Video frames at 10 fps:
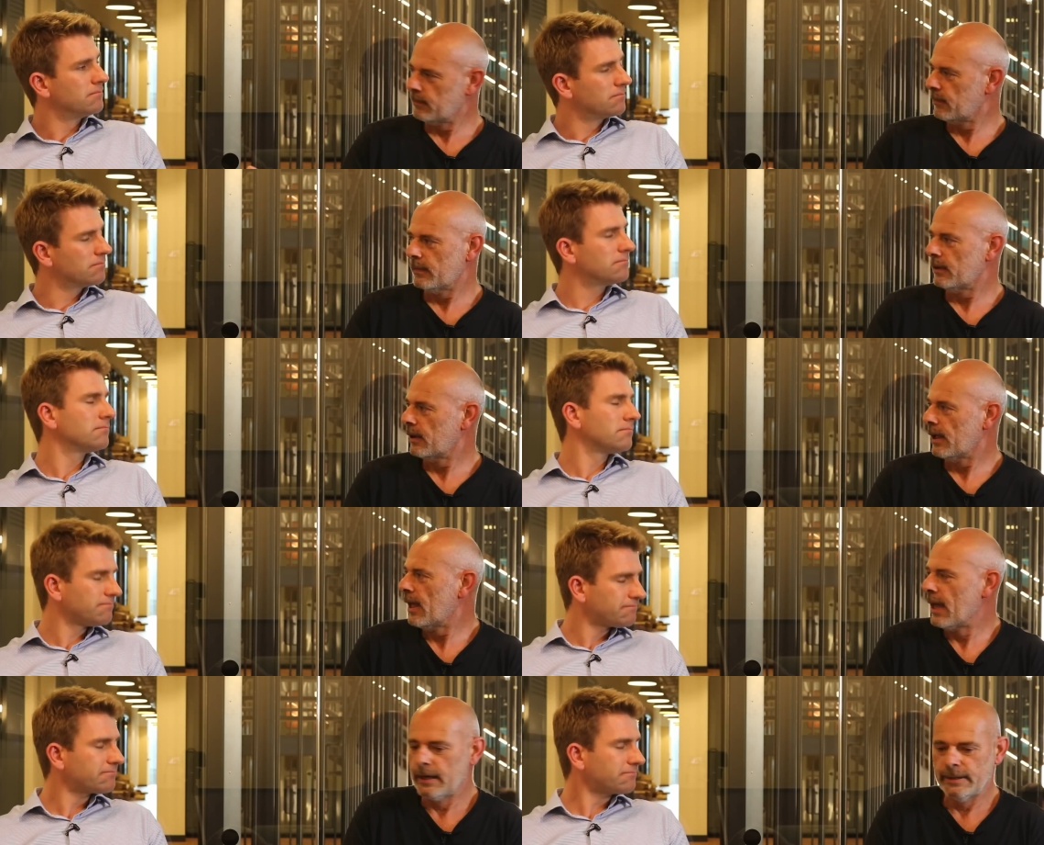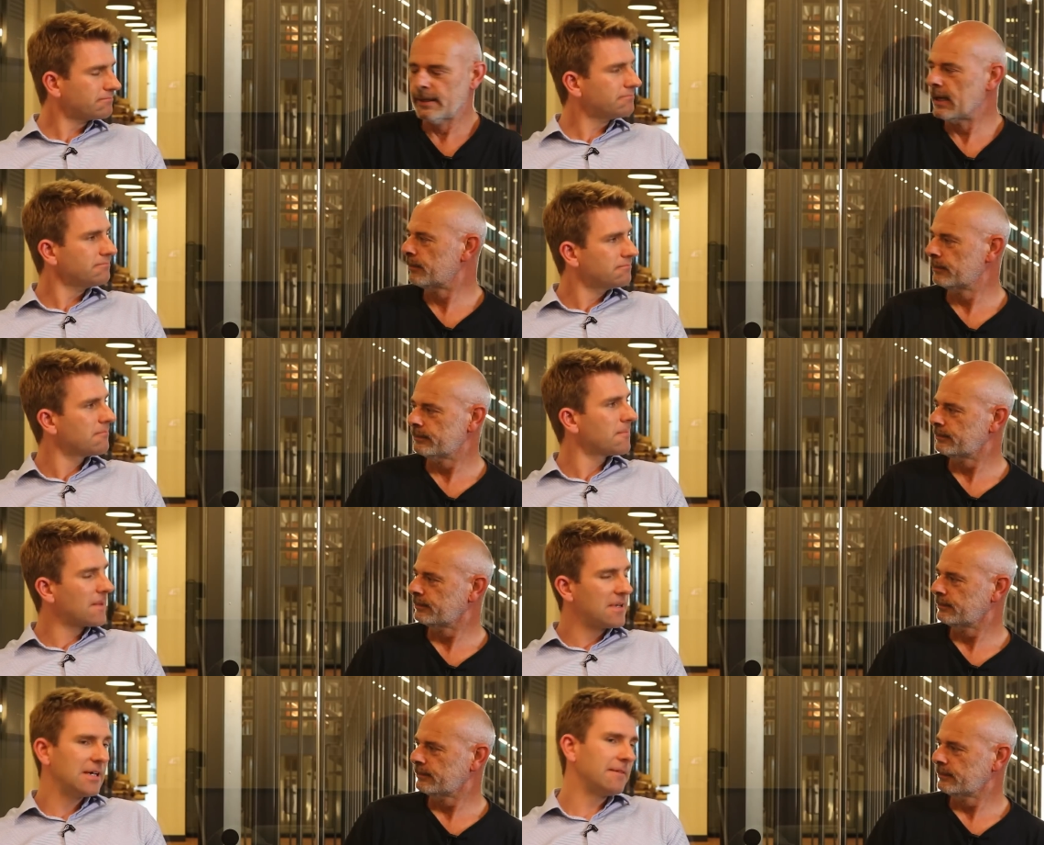Speaker 1: mm. anytime.
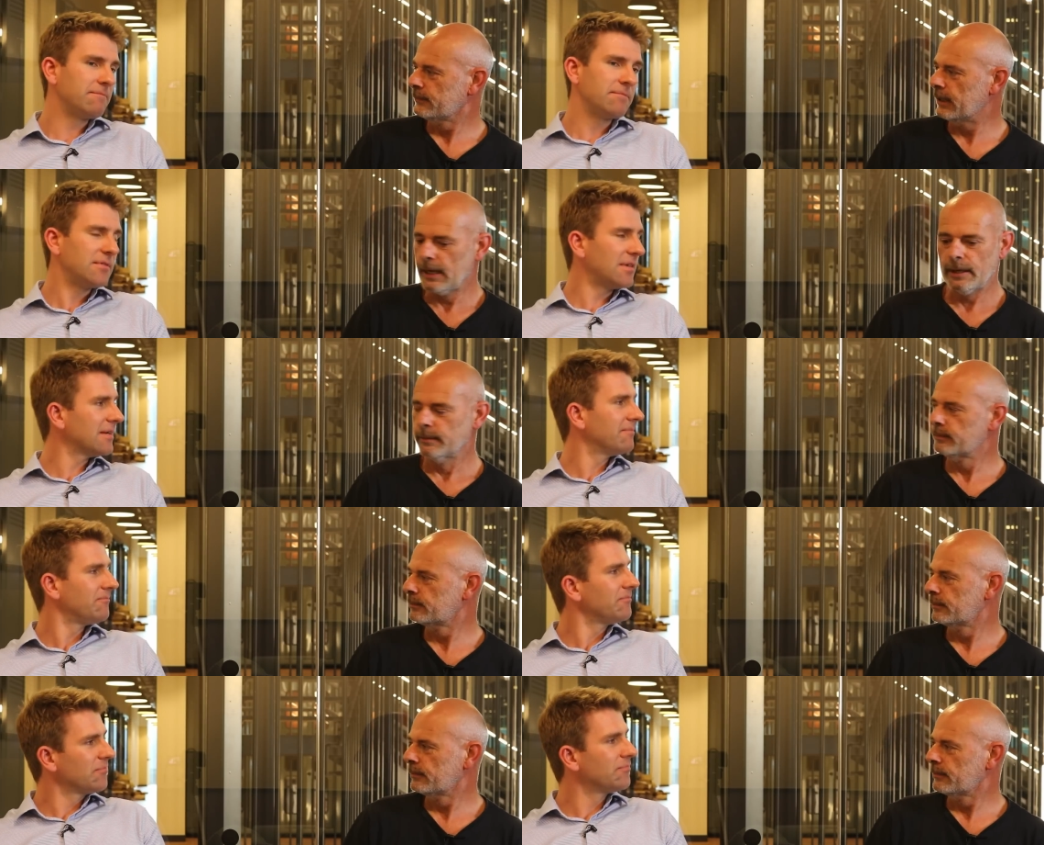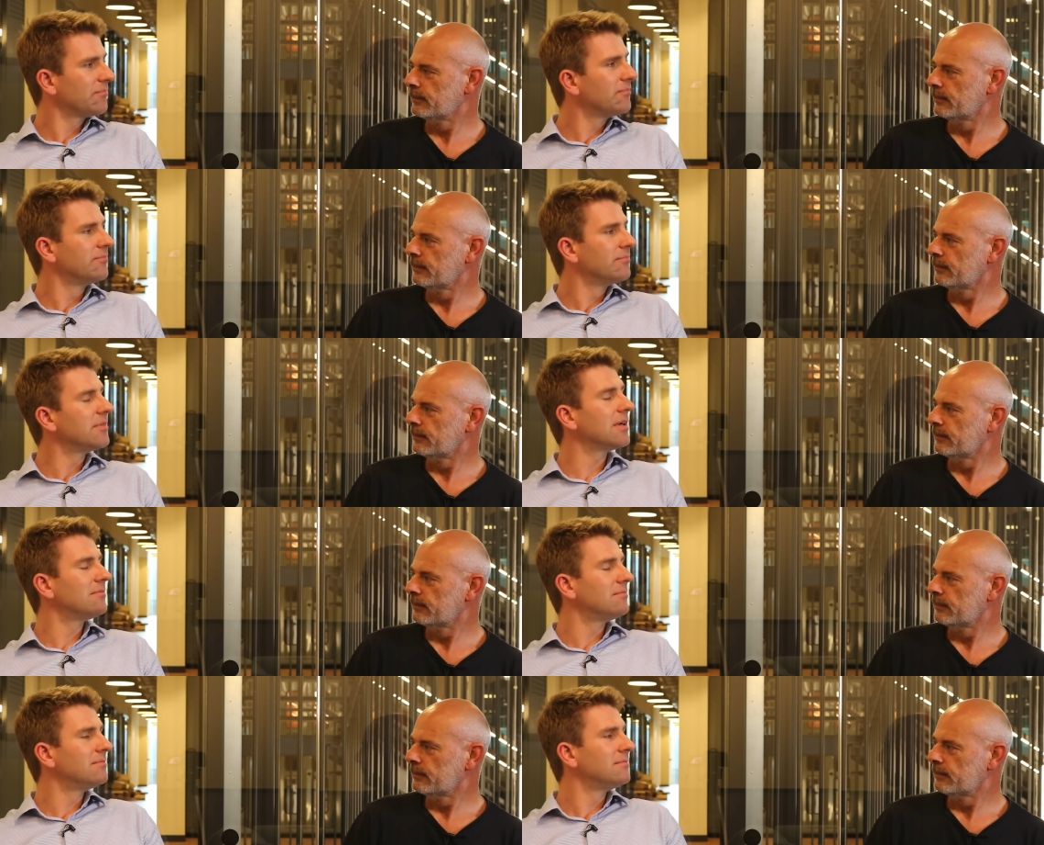
Speaker 2: Yeah. You can. Yeah. yeah.
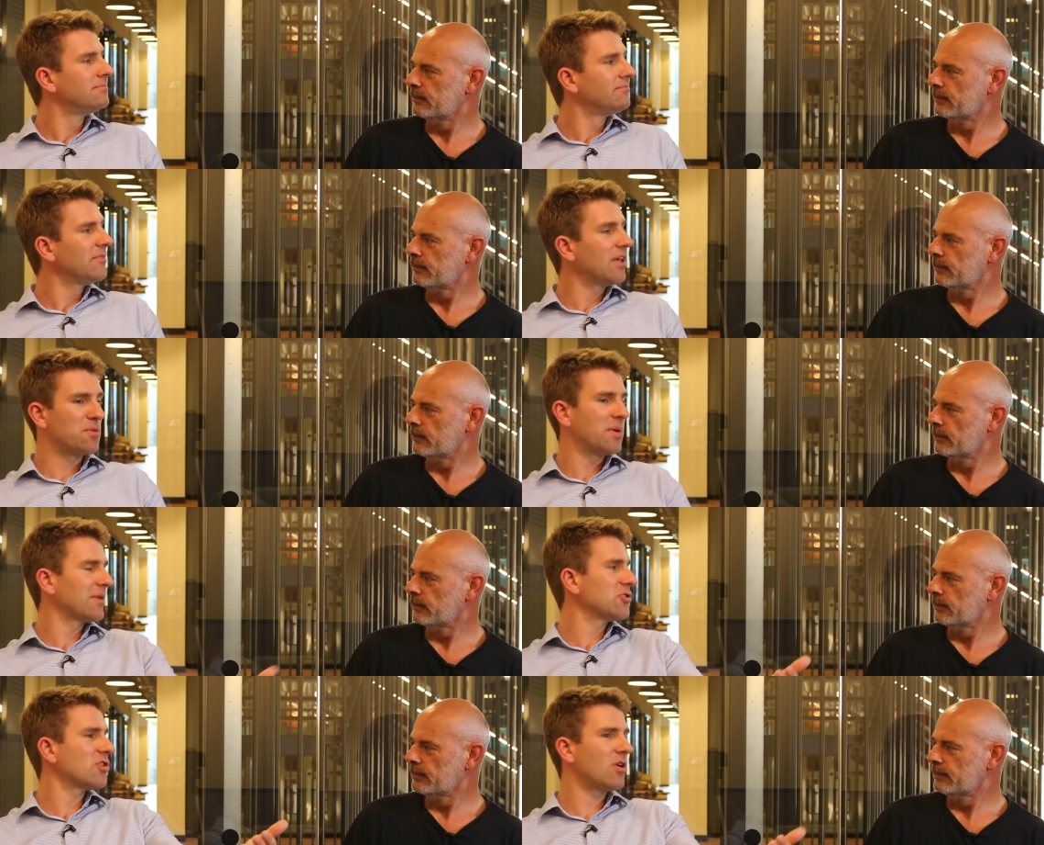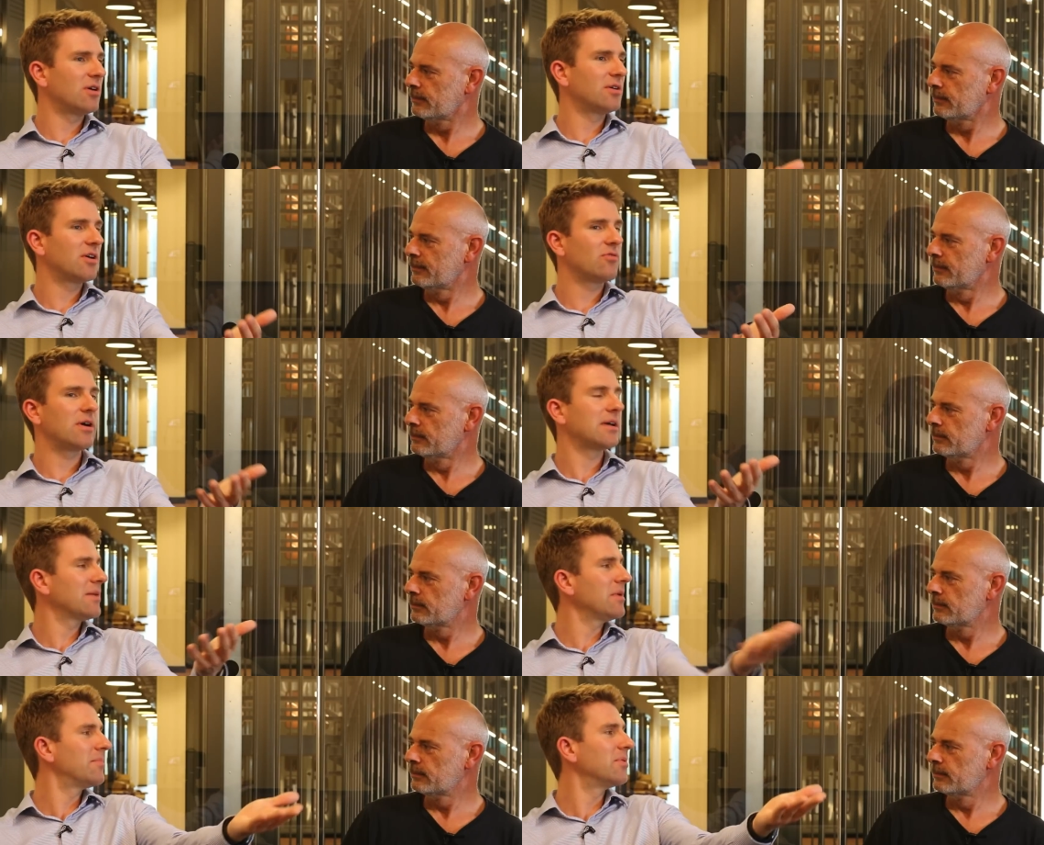You can pick a chart and go, right,
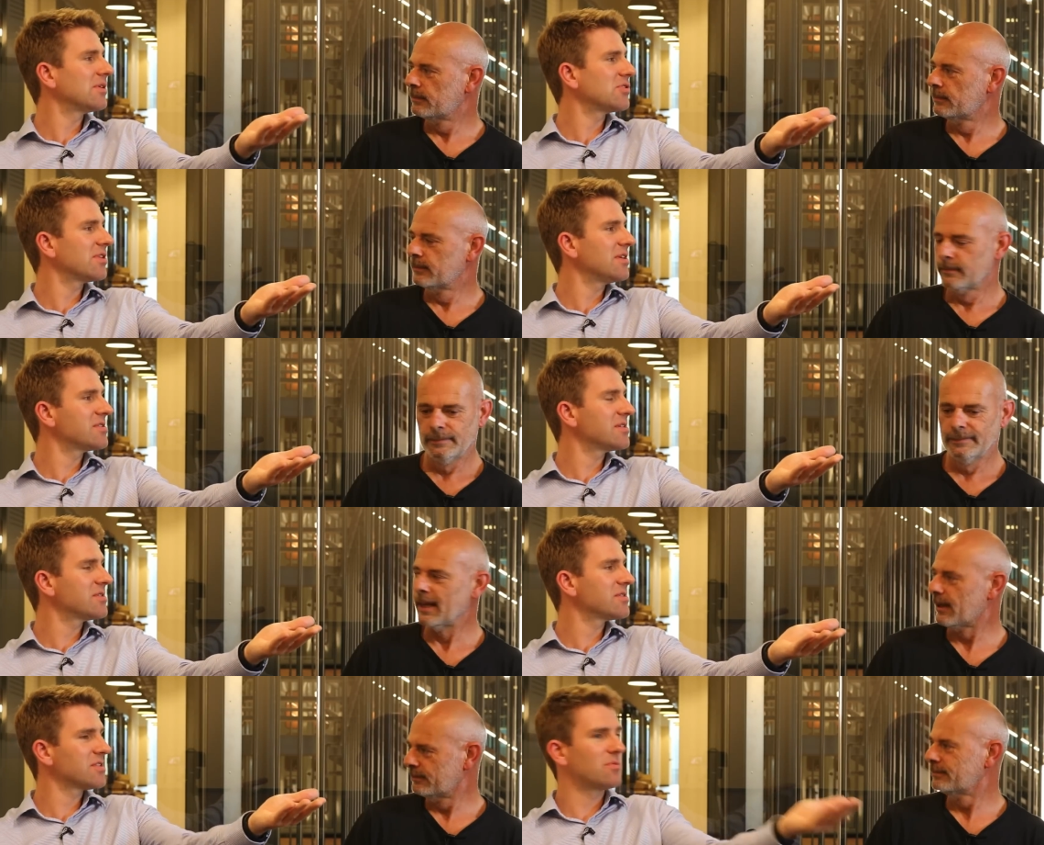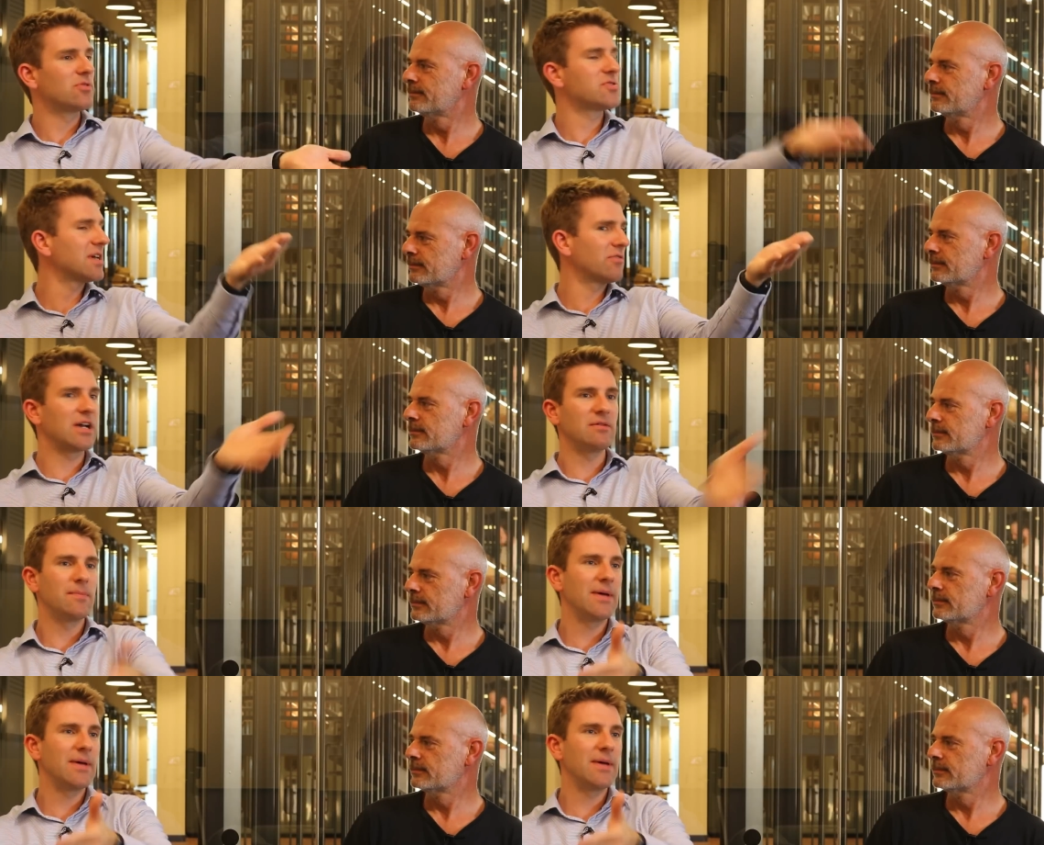give me a bullish thesis. Yeah. Someone will say it, right, give me a